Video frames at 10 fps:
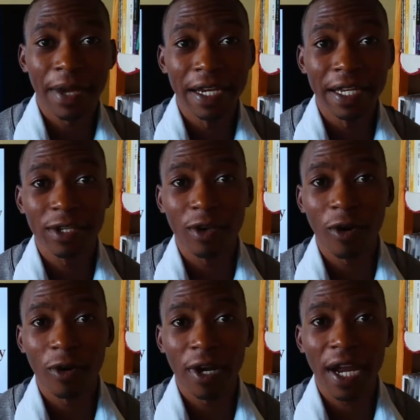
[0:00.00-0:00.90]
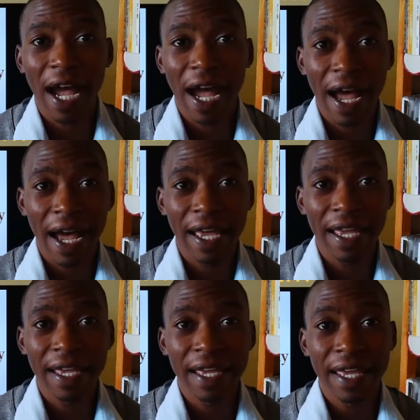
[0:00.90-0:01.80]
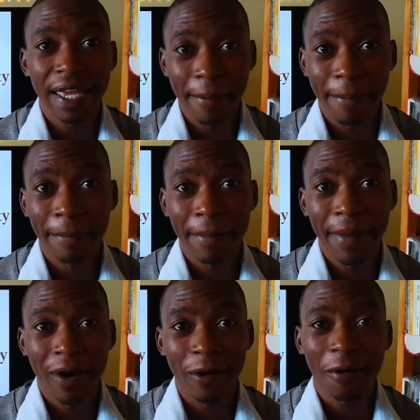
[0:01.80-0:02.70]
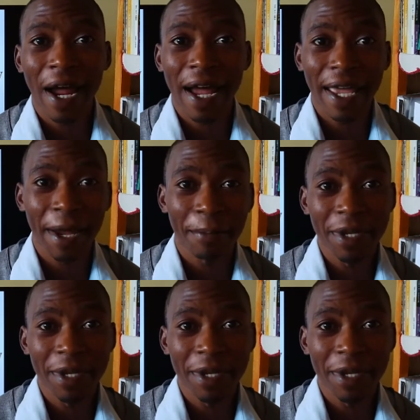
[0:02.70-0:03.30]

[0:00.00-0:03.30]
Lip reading: and it's called EfeEm or EfeEm.